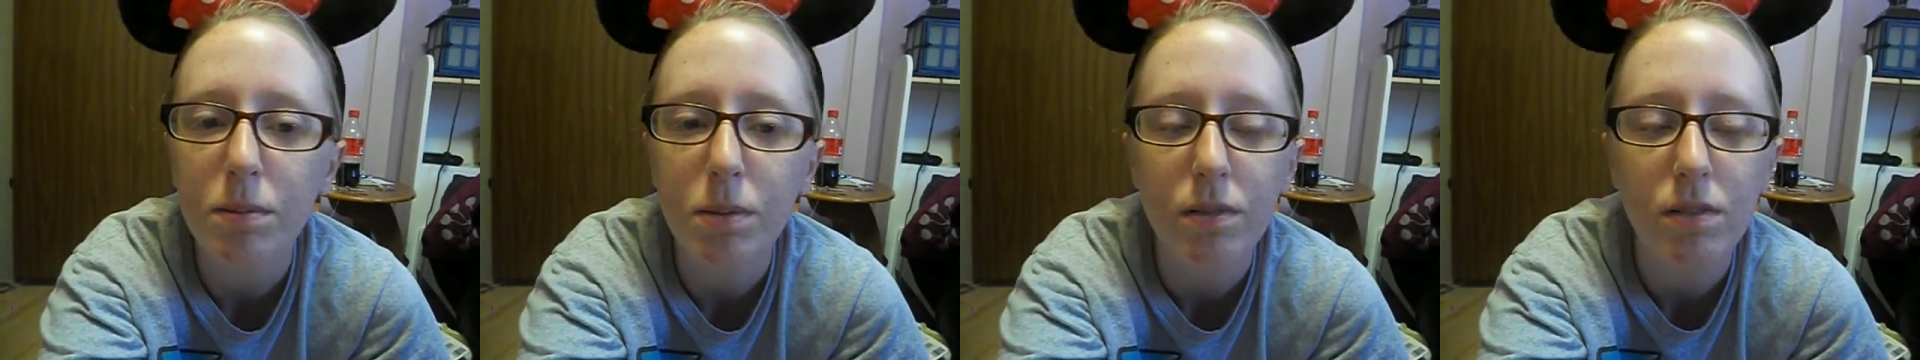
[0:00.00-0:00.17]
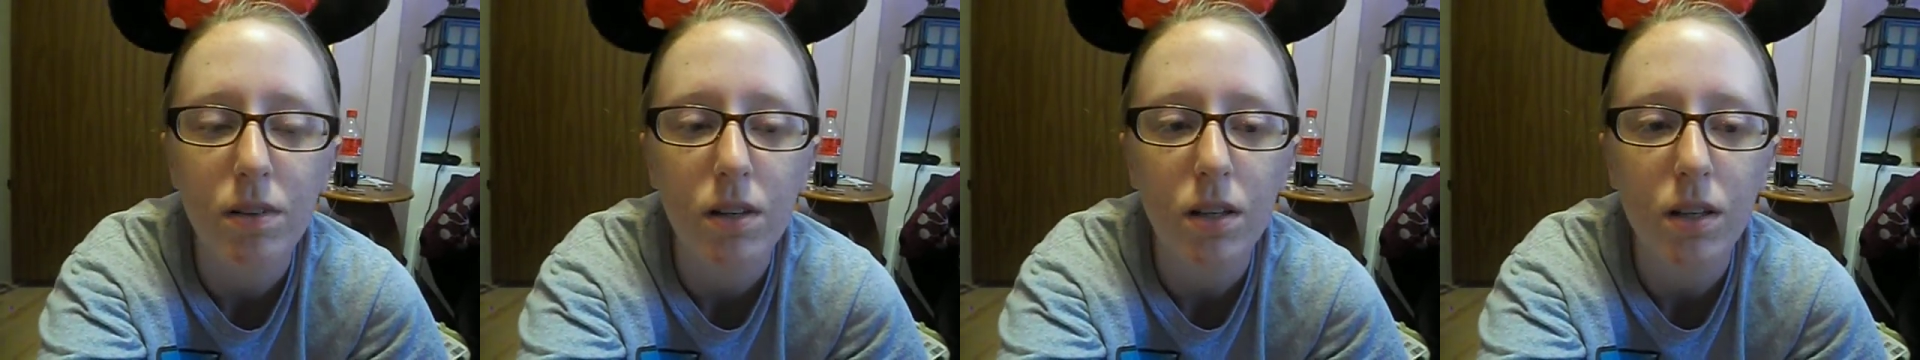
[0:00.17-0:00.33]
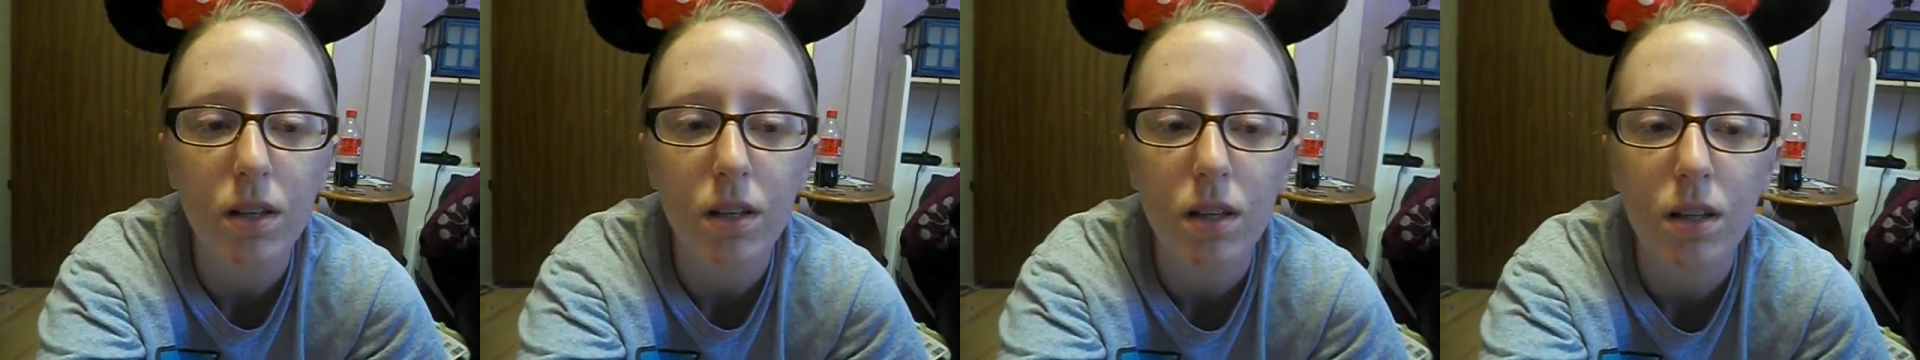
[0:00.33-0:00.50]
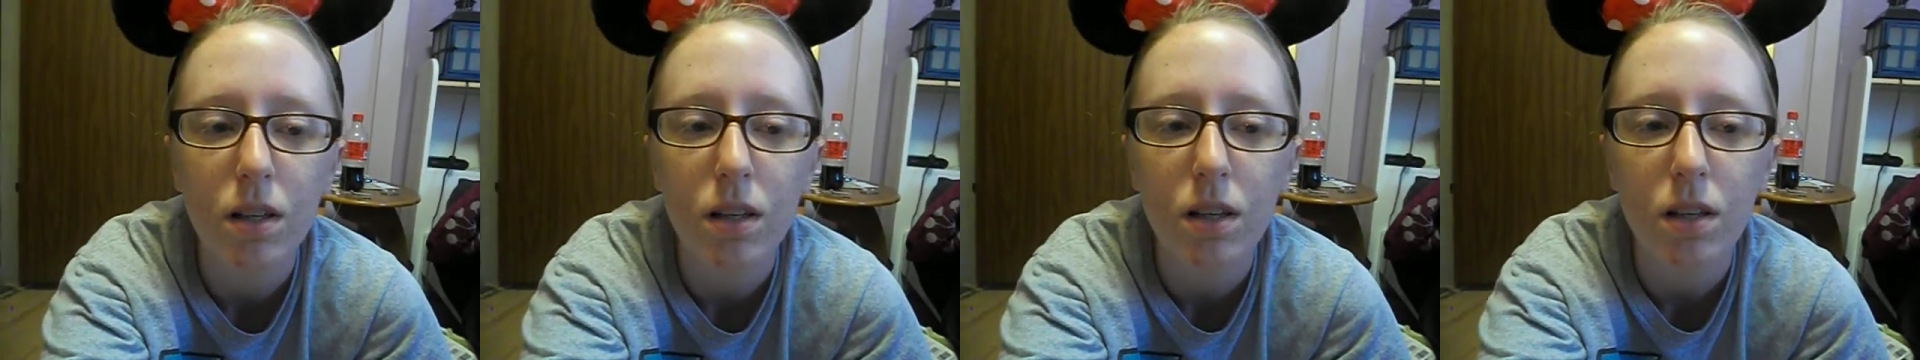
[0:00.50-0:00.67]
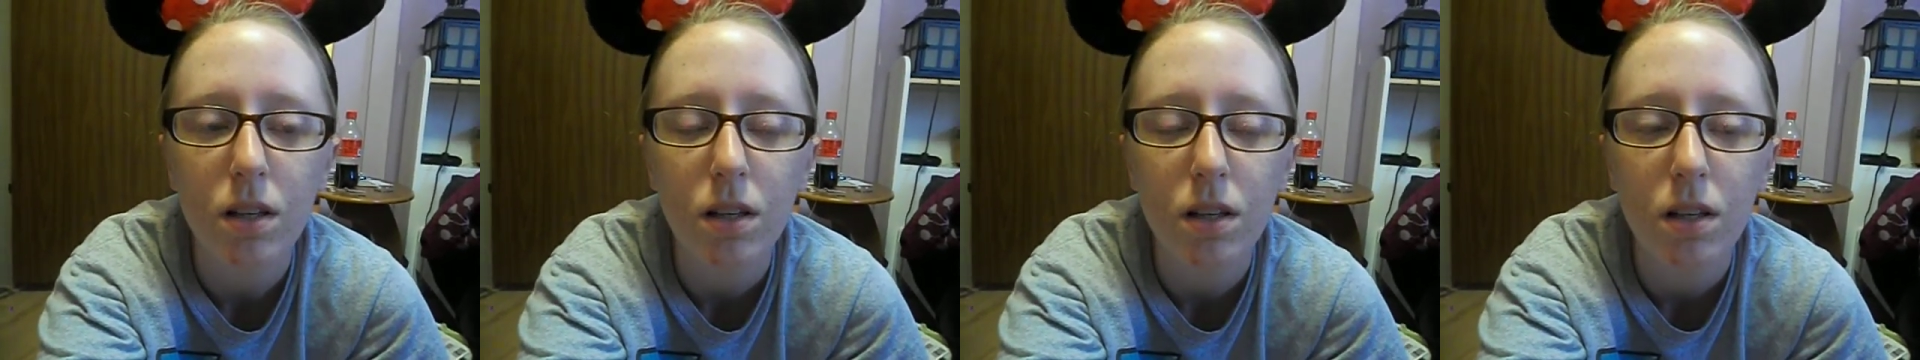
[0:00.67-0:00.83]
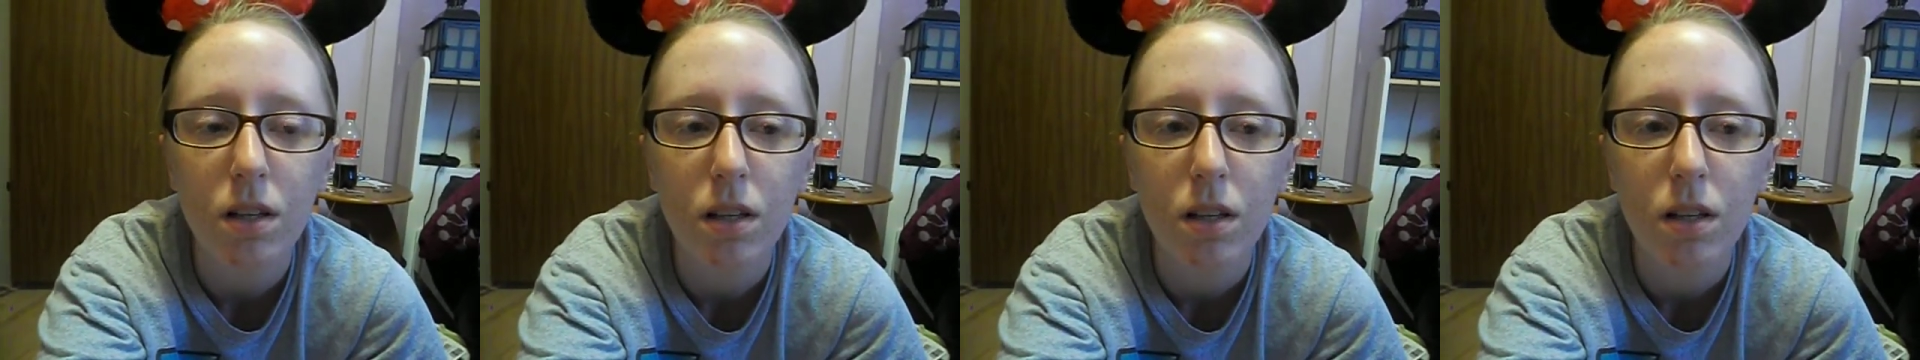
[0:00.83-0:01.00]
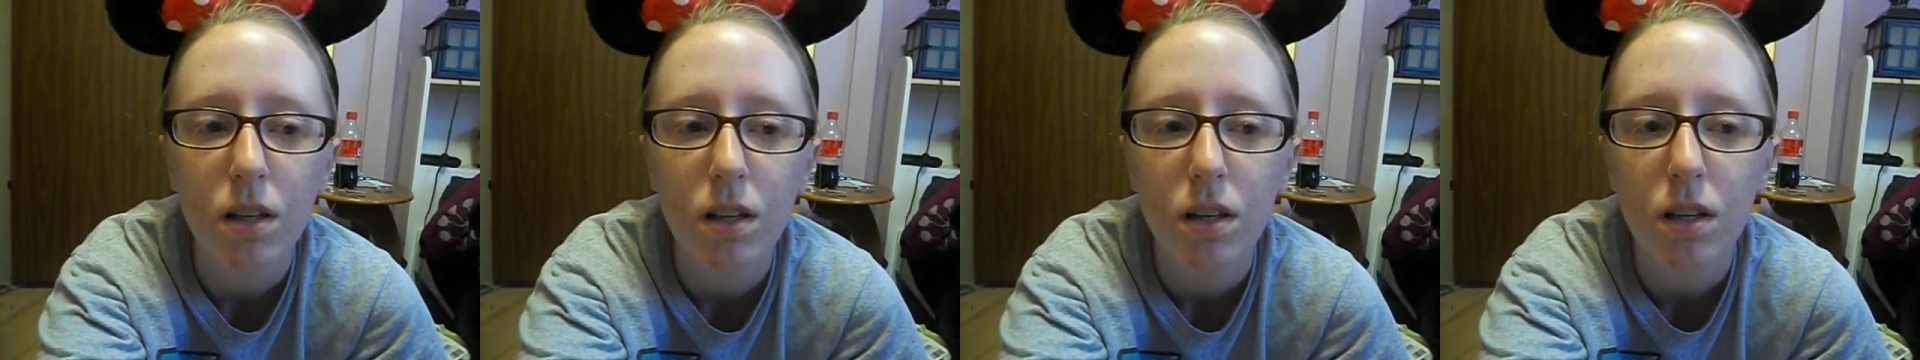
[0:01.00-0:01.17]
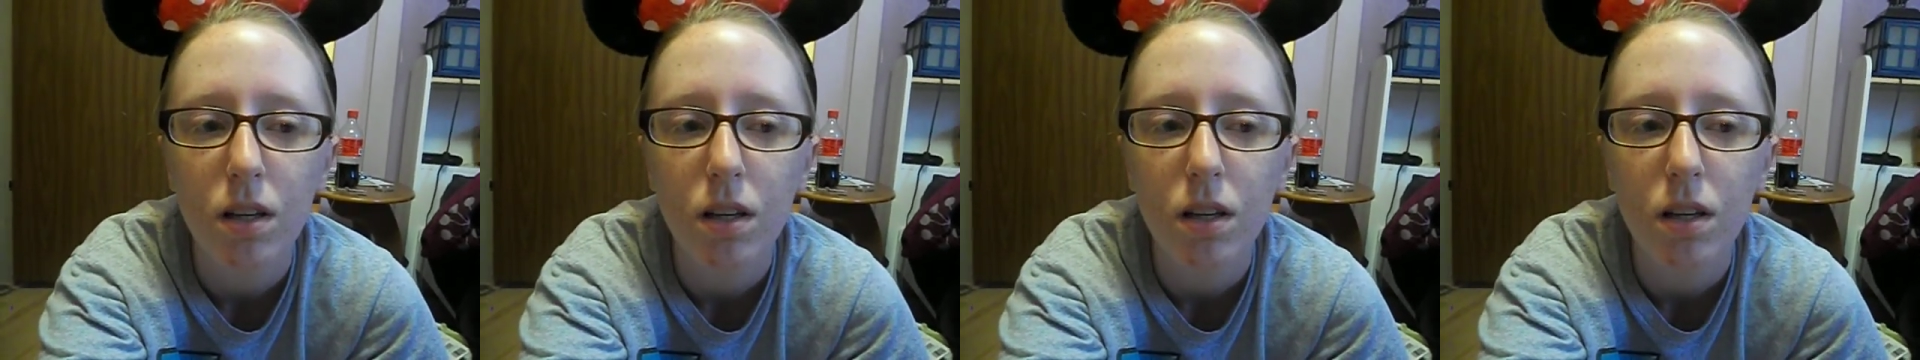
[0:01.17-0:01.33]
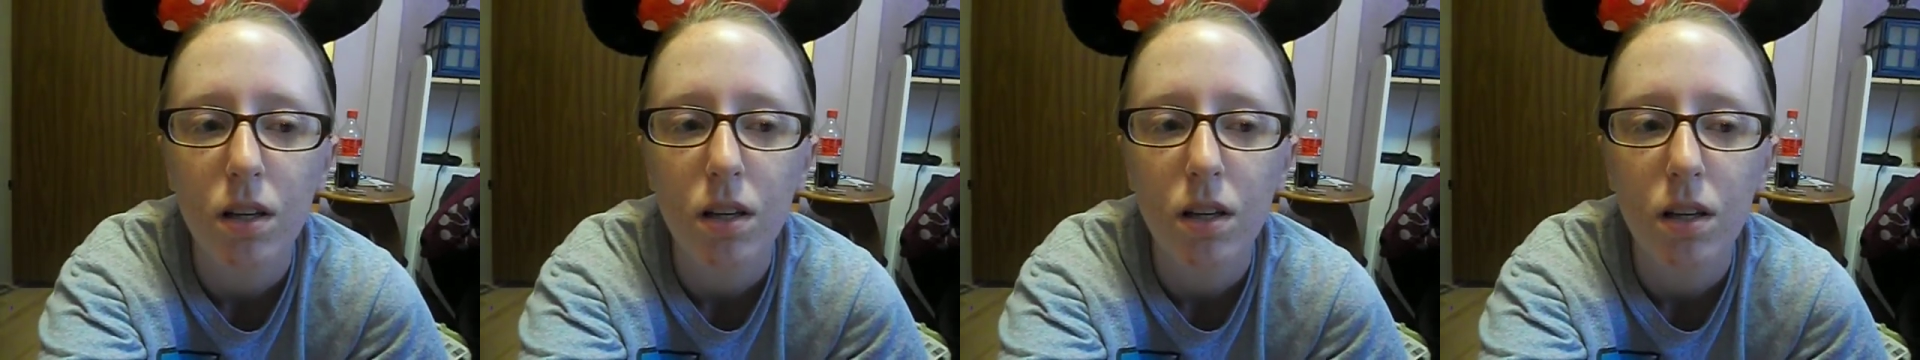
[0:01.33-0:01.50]
Pavilion.
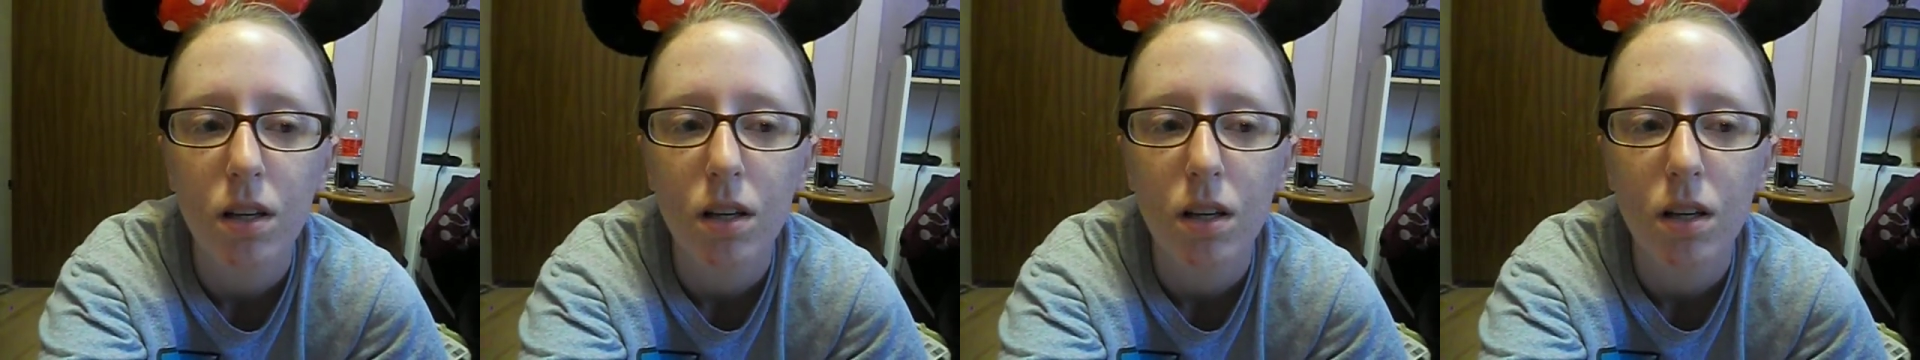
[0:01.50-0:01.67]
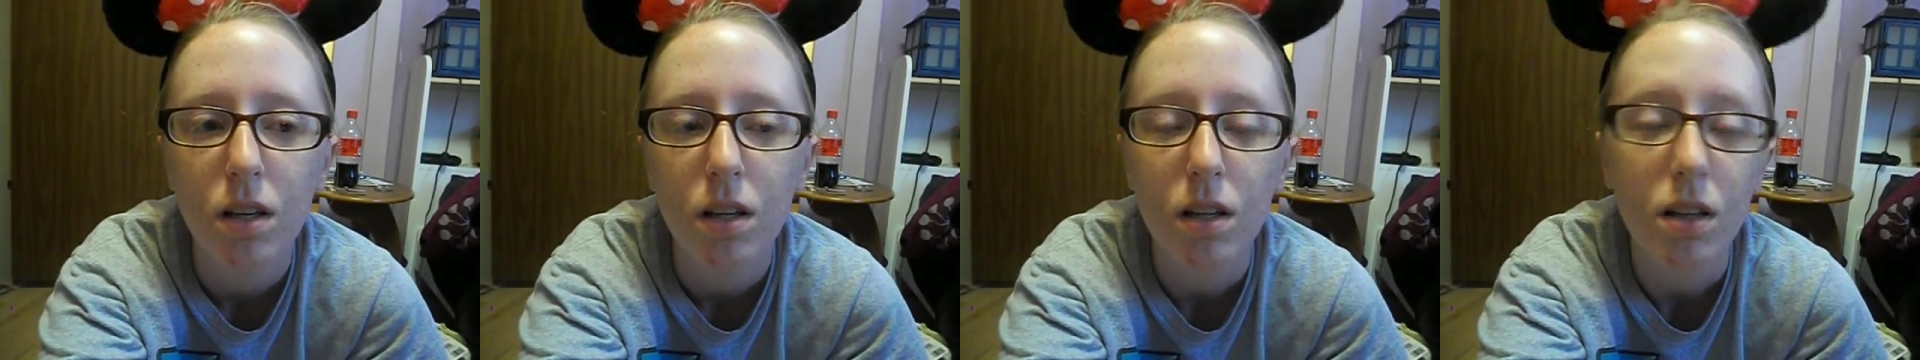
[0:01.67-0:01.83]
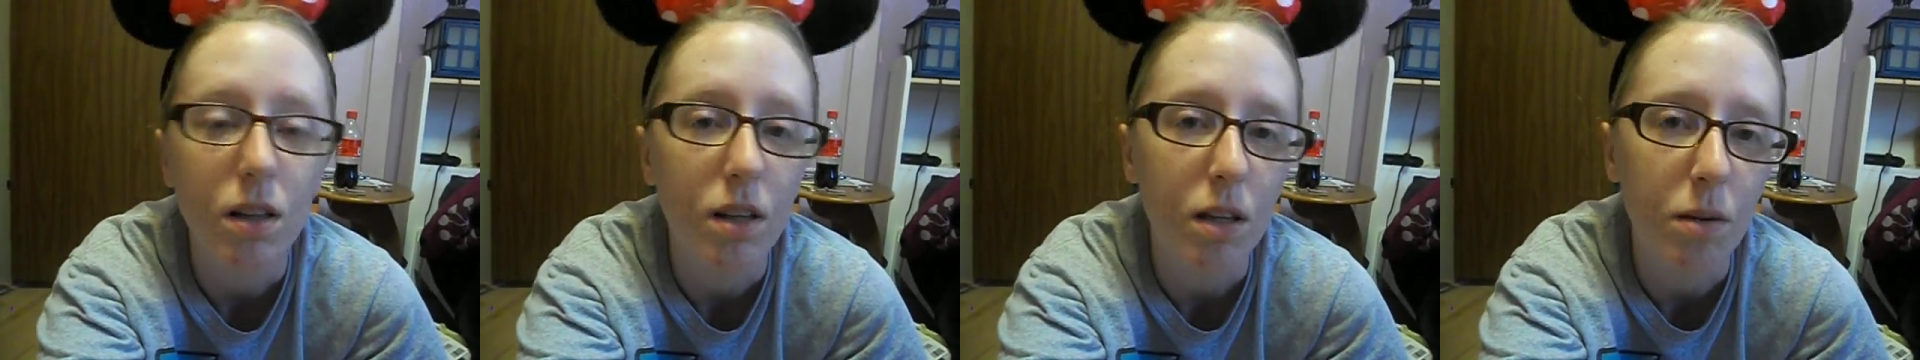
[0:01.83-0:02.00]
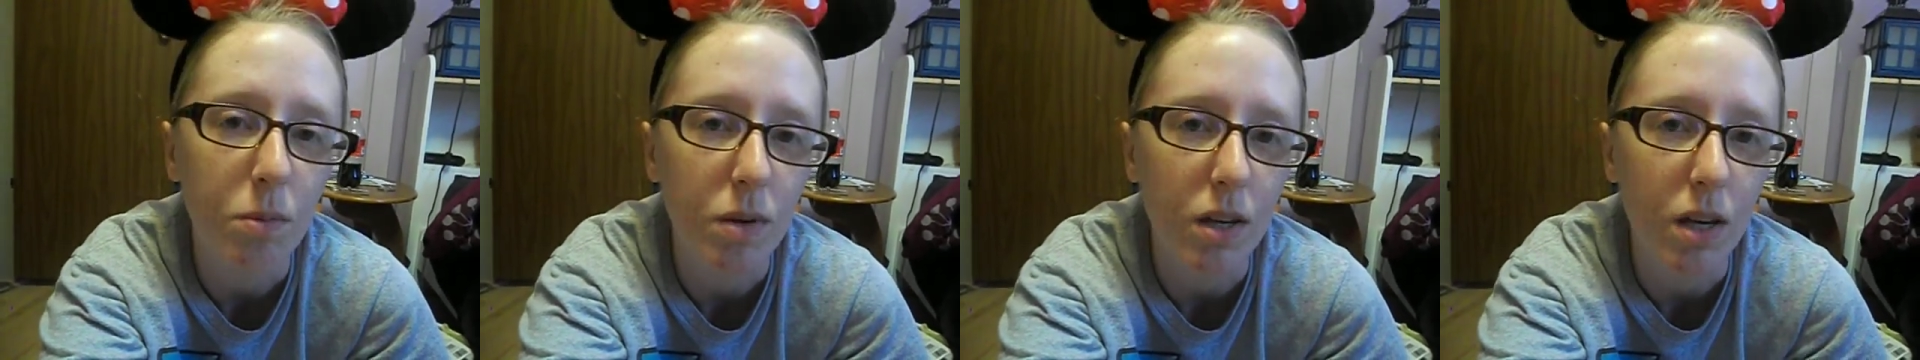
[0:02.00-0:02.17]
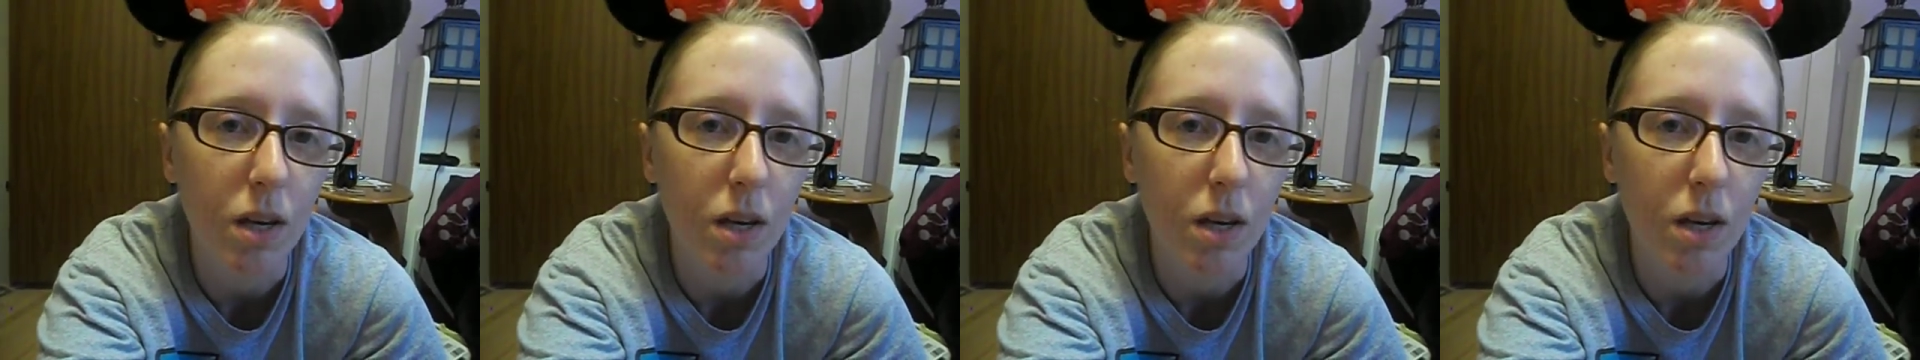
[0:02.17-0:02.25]
Then we